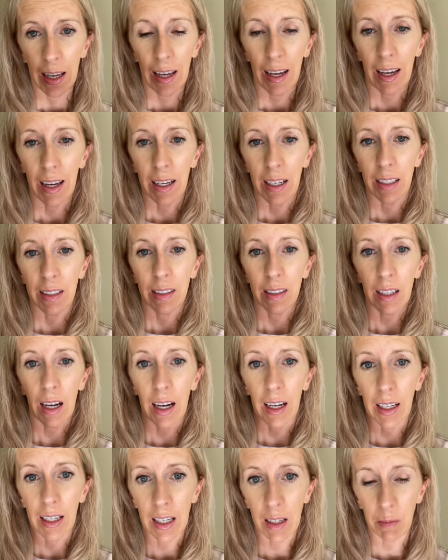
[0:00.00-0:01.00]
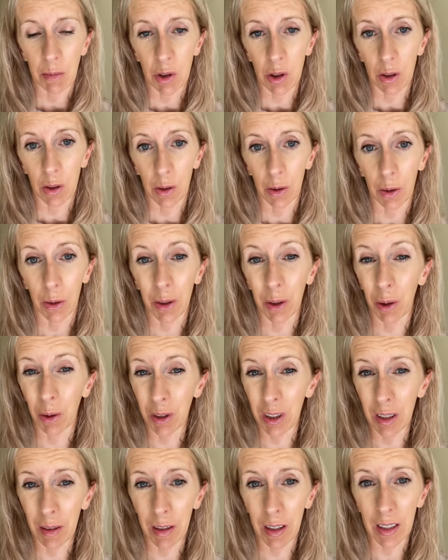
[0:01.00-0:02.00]
and it's time to go
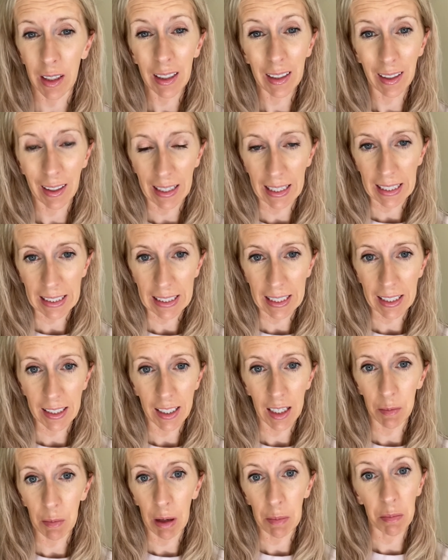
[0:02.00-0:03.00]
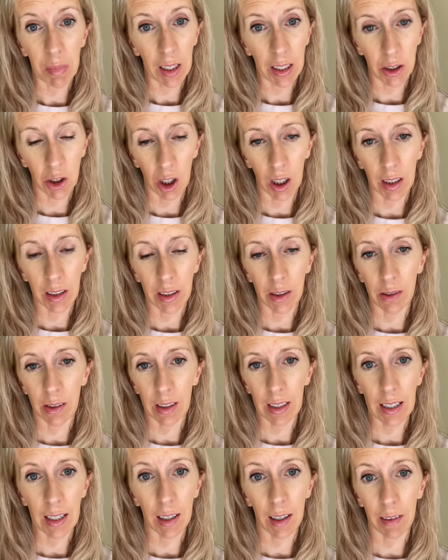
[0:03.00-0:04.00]
to the clinic and get my blood drawn to
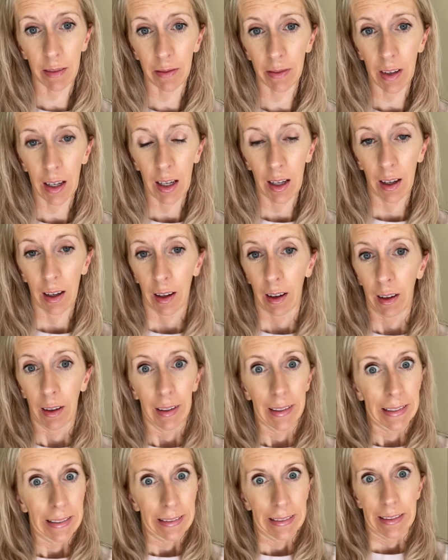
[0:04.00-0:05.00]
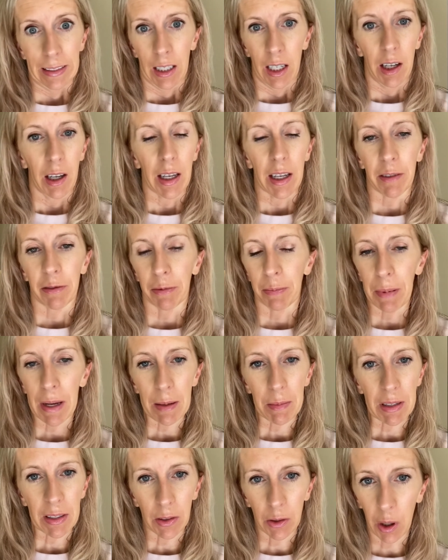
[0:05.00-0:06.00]
see if
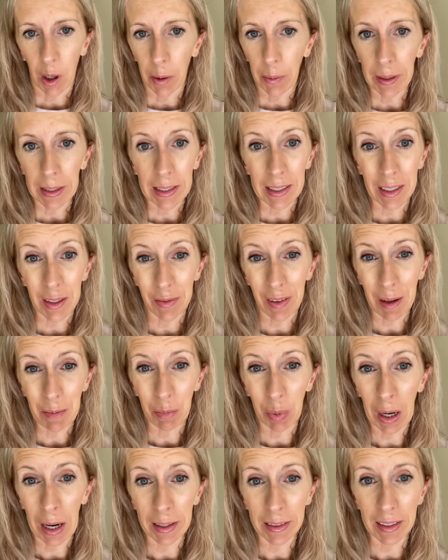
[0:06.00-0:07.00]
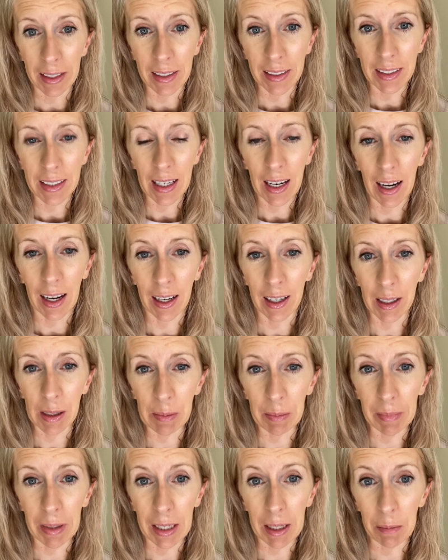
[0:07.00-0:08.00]
baby's growing and if I'm pregnant.
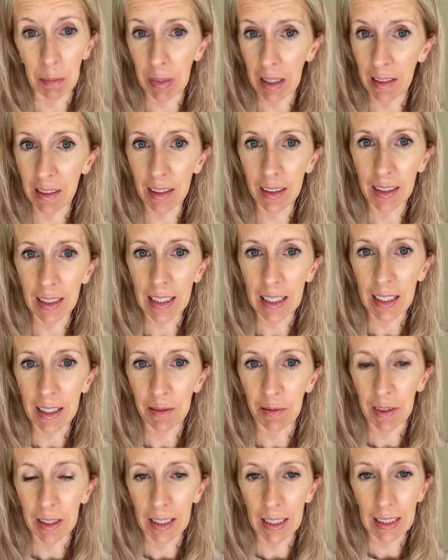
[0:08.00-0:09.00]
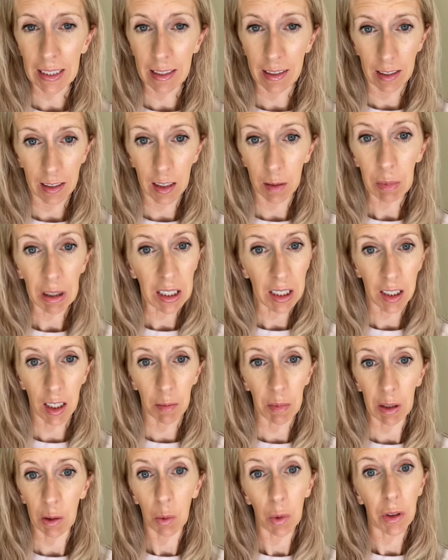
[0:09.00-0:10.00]
And I'm basically feeling sick to my
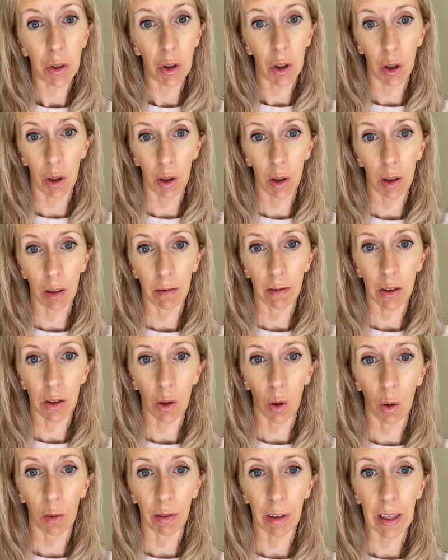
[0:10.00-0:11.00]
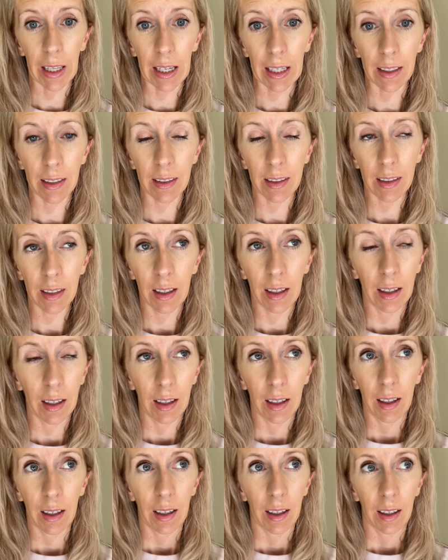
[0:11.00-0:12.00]
stomach with nerves over this.
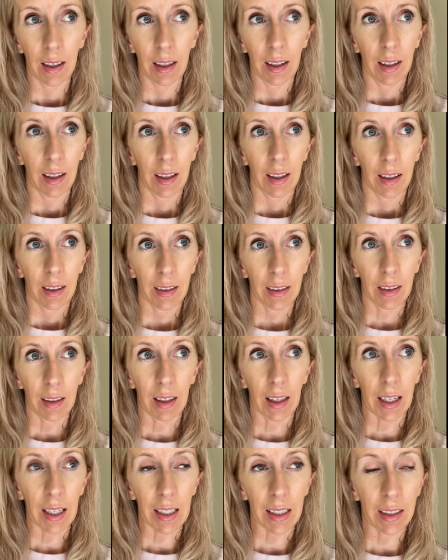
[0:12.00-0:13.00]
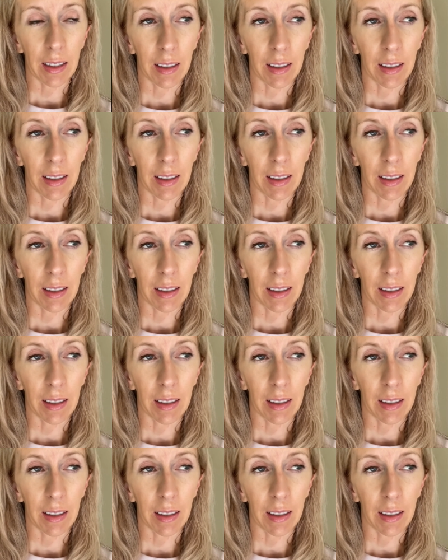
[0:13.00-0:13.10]
I